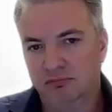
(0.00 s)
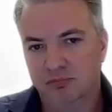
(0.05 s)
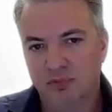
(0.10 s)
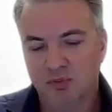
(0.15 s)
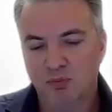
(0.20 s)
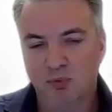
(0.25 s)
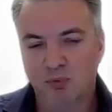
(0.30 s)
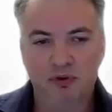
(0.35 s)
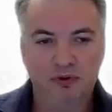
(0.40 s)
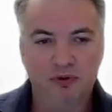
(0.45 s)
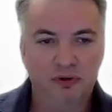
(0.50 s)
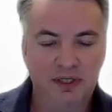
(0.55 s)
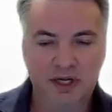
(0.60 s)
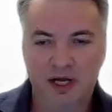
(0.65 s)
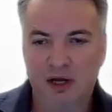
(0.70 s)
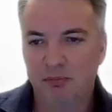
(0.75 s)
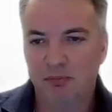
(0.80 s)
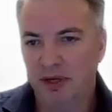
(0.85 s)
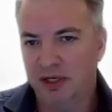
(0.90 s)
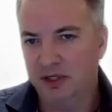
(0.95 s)
smaller
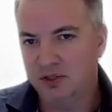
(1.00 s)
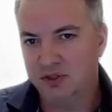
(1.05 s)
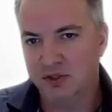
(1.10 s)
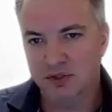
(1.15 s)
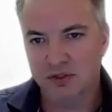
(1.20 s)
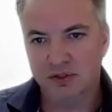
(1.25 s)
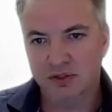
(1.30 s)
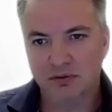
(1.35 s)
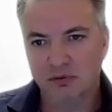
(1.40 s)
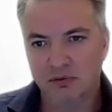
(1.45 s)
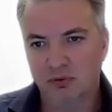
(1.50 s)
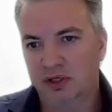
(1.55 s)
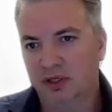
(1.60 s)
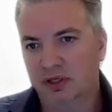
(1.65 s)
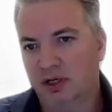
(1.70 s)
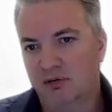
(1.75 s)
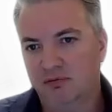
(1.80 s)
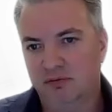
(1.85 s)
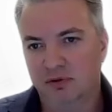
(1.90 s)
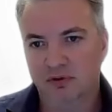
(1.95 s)
account managers
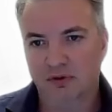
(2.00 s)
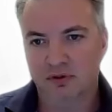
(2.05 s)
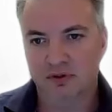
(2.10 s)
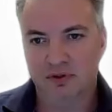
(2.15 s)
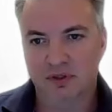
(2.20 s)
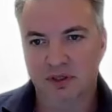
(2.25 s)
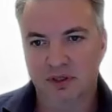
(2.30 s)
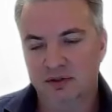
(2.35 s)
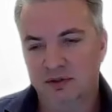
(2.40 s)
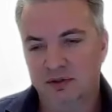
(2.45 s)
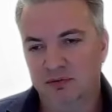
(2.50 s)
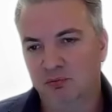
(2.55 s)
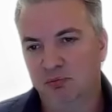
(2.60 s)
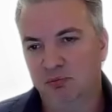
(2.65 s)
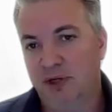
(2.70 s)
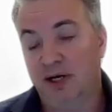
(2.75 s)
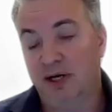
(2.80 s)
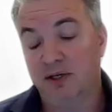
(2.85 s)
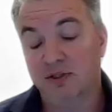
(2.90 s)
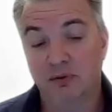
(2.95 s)
looking after those
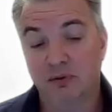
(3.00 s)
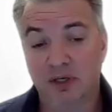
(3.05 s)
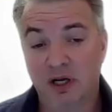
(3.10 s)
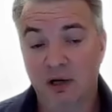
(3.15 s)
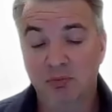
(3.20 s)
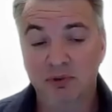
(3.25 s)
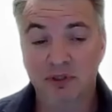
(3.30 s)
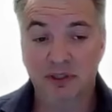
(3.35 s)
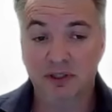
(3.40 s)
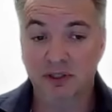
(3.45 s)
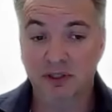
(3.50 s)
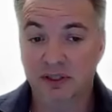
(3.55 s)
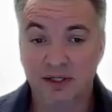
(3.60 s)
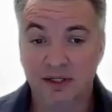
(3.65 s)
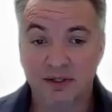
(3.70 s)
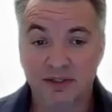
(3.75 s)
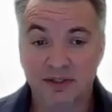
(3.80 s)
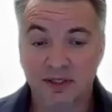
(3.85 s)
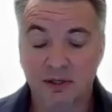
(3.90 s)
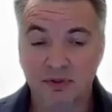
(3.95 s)
different patches. So in our particular
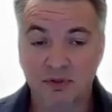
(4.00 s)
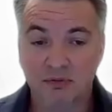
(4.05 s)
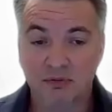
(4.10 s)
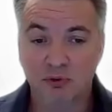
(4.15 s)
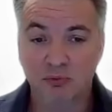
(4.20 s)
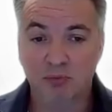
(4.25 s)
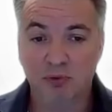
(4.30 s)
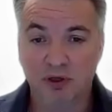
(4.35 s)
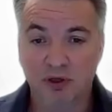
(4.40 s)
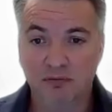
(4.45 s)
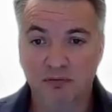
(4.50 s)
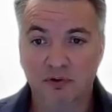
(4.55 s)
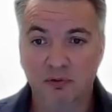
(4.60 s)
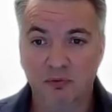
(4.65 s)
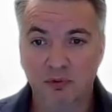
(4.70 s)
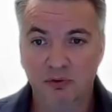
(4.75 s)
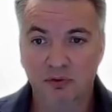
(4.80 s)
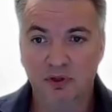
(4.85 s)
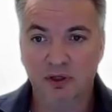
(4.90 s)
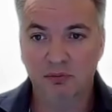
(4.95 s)
case, that was a real
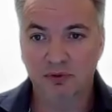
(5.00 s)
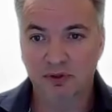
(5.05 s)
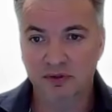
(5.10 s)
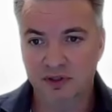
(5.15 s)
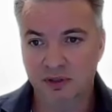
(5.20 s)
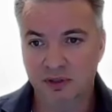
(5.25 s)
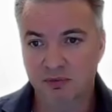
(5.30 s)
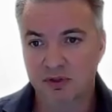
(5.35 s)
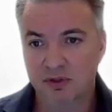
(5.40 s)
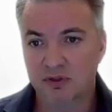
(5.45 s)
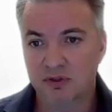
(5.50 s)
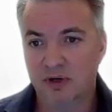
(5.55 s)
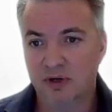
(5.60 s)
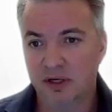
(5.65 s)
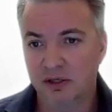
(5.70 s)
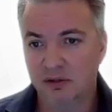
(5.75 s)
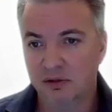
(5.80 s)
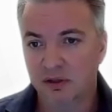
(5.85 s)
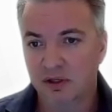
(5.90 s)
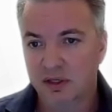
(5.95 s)
benefit. We were able to
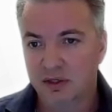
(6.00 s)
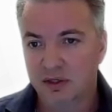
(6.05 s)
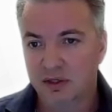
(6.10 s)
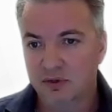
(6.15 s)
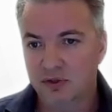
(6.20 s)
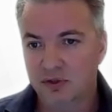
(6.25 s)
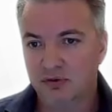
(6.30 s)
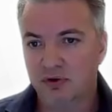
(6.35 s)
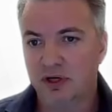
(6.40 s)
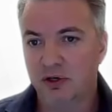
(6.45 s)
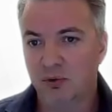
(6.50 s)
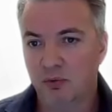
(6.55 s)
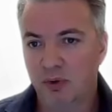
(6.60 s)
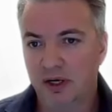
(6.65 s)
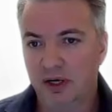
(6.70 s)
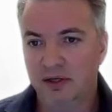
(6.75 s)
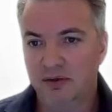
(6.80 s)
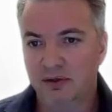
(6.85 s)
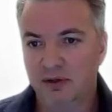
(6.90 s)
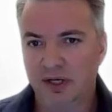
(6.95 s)
demonstrate straight
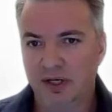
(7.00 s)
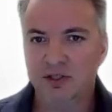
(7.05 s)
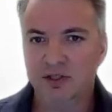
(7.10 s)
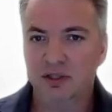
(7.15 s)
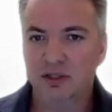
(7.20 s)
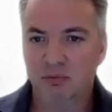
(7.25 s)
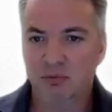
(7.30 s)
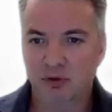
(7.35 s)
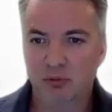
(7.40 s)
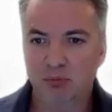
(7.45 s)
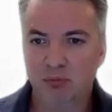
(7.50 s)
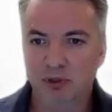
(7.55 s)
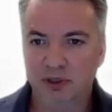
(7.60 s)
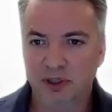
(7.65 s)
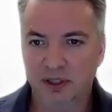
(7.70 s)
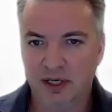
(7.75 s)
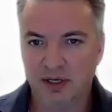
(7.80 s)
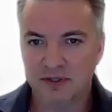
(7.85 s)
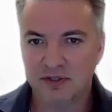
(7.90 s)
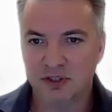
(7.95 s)
away that actually we're a
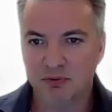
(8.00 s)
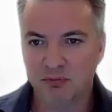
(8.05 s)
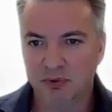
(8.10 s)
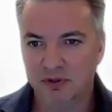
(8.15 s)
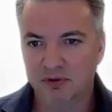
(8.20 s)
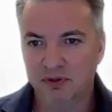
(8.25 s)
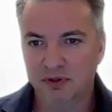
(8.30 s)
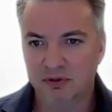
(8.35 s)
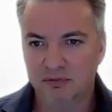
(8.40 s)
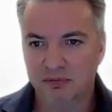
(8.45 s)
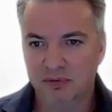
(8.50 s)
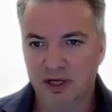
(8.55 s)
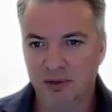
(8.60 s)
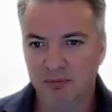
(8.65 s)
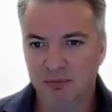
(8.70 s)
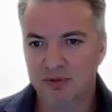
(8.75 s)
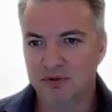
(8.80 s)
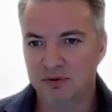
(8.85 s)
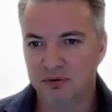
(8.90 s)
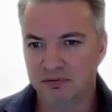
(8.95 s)
bigger customer than
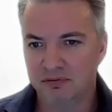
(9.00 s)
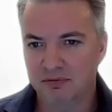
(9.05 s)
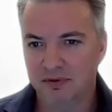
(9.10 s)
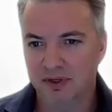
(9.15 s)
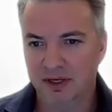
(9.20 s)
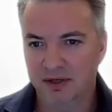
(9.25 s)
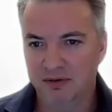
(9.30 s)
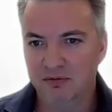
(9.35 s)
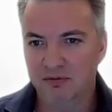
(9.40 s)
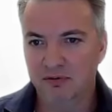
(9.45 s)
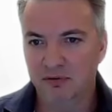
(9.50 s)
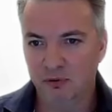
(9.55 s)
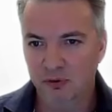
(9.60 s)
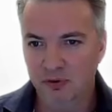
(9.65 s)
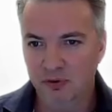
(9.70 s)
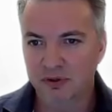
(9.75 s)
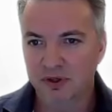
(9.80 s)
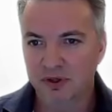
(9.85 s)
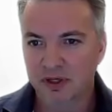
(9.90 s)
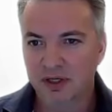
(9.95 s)
Amazon had
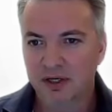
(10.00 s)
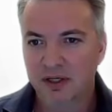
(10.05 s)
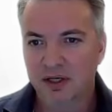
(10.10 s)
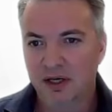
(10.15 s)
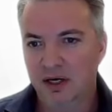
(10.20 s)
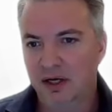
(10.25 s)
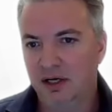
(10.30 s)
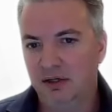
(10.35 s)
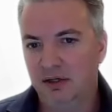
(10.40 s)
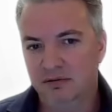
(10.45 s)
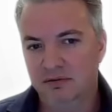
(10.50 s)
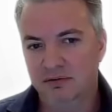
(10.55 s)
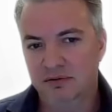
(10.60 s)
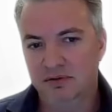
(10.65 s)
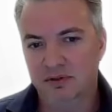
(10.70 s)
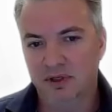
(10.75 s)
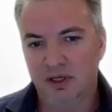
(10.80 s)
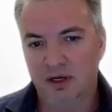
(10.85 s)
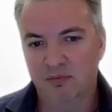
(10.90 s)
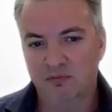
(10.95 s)
thought, and
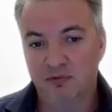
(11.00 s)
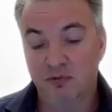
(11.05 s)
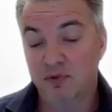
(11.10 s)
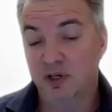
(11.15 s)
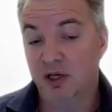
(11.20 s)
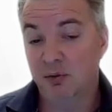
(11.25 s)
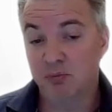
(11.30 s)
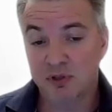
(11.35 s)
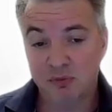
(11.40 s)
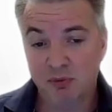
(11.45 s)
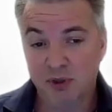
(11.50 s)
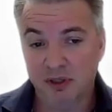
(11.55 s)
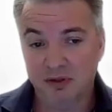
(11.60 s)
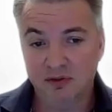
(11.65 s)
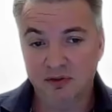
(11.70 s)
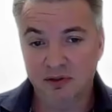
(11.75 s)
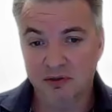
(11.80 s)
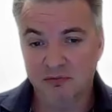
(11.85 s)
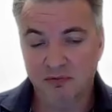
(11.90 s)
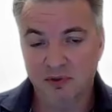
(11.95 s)
from their
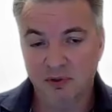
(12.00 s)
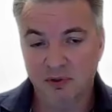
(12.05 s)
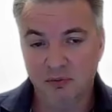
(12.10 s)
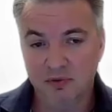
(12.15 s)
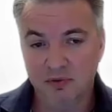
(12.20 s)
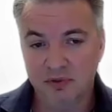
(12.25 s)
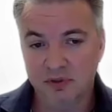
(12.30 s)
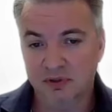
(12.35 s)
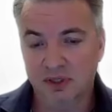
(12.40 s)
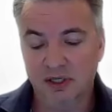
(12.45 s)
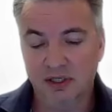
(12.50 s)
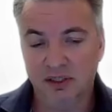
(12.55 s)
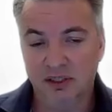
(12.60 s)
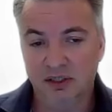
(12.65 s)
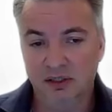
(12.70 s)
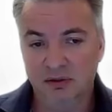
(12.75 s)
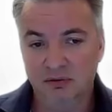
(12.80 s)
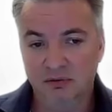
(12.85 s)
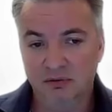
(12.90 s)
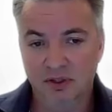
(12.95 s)
perspective, there wasn't
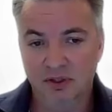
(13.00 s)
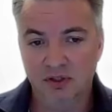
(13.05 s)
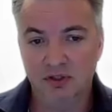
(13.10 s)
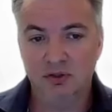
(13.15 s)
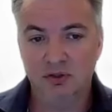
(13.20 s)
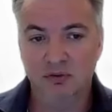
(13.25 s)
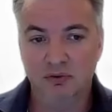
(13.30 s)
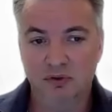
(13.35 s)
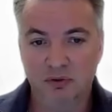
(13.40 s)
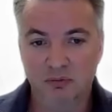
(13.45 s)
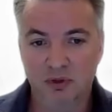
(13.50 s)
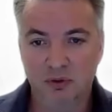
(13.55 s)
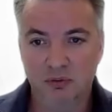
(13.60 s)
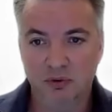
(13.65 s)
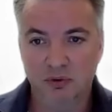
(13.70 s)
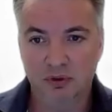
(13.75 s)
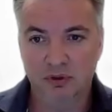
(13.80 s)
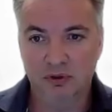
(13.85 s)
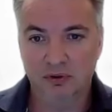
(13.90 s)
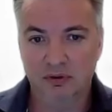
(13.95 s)
any issue that we
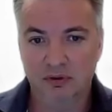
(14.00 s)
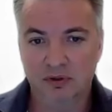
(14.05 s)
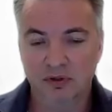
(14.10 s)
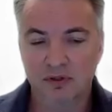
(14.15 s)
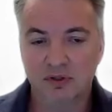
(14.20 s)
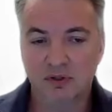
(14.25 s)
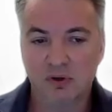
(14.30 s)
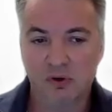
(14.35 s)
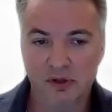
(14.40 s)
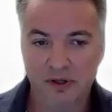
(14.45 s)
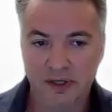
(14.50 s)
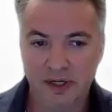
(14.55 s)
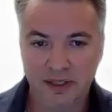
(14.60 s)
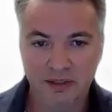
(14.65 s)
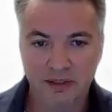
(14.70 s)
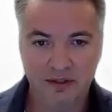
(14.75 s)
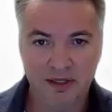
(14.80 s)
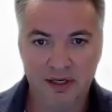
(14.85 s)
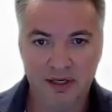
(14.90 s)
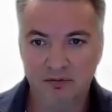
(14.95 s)
were
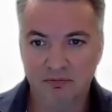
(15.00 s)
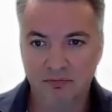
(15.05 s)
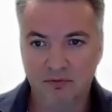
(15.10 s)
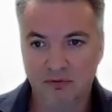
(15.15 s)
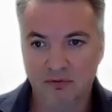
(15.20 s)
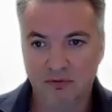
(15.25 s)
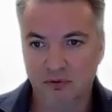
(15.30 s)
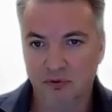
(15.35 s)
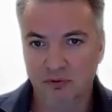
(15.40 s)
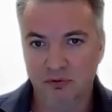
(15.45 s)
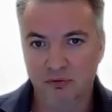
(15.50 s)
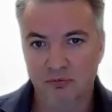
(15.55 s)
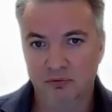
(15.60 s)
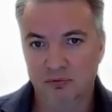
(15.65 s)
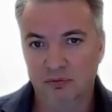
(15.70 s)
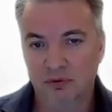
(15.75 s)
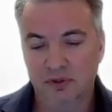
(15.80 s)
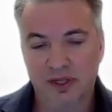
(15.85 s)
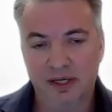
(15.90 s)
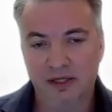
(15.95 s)
consolidating that through
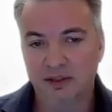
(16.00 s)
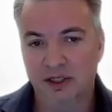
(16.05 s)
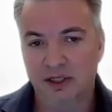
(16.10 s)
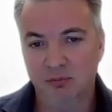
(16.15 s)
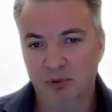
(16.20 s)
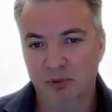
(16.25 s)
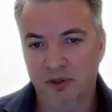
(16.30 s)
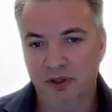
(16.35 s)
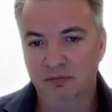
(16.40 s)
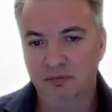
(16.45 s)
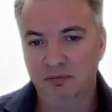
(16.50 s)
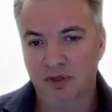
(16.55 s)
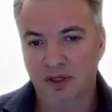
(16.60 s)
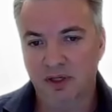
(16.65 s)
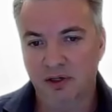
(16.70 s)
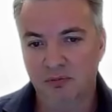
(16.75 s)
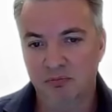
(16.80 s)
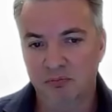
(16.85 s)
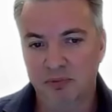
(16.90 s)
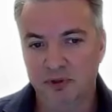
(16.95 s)

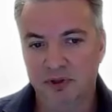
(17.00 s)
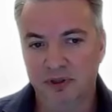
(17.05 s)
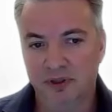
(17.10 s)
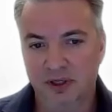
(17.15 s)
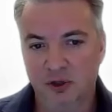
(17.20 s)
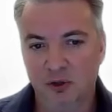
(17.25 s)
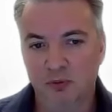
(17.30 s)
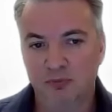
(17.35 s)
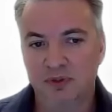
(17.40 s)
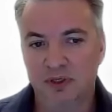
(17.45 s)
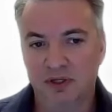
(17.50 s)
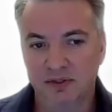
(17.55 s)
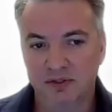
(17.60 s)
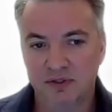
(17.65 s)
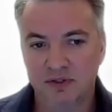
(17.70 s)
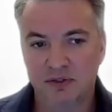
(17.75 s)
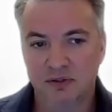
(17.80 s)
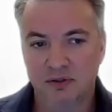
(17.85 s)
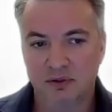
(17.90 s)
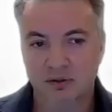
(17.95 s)
CloudKeeper, but it helped
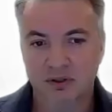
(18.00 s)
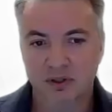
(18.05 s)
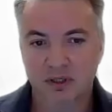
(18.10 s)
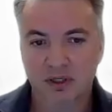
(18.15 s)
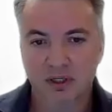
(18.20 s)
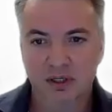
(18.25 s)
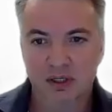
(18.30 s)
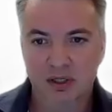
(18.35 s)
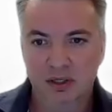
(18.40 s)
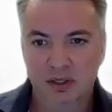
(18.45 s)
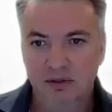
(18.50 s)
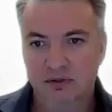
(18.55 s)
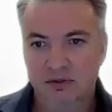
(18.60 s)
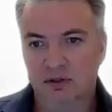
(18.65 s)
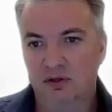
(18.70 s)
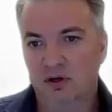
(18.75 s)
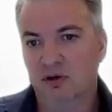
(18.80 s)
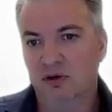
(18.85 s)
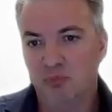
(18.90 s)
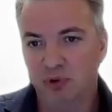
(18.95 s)
us to
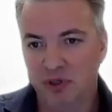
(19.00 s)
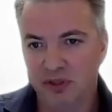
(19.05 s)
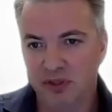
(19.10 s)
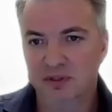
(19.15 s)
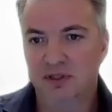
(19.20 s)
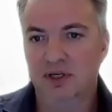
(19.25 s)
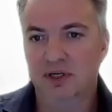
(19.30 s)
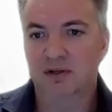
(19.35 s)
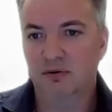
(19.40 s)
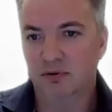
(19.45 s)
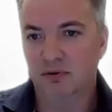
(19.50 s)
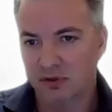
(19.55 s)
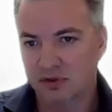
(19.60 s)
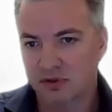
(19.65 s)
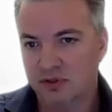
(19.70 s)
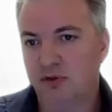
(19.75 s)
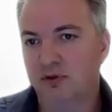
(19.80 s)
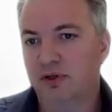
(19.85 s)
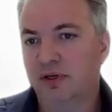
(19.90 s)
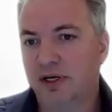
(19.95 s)
kind of bring together a
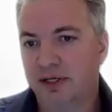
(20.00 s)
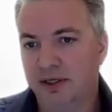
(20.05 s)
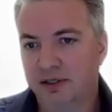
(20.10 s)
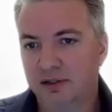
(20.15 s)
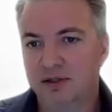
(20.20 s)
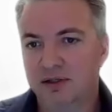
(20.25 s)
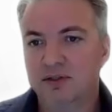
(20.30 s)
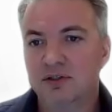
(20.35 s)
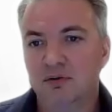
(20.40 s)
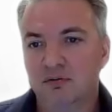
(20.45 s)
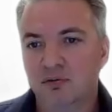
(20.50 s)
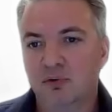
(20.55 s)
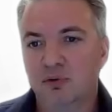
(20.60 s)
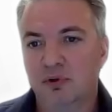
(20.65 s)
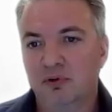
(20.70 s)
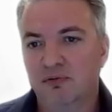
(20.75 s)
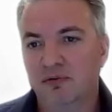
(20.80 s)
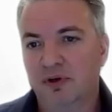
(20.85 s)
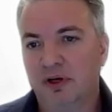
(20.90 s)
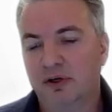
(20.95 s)
consolidated list of
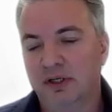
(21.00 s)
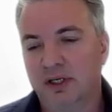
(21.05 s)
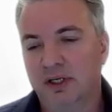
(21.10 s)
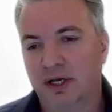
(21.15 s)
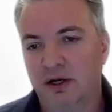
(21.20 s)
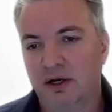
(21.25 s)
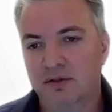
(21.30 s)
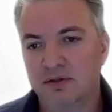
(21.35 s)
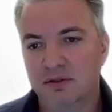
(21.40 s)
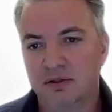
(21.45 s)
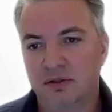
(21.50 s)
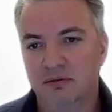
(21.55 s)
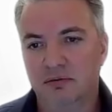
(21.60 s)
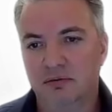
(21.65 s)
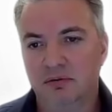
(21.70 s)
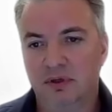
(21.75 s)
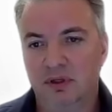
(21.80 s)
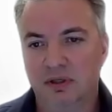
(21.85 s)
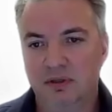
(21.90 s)
all of our accounts and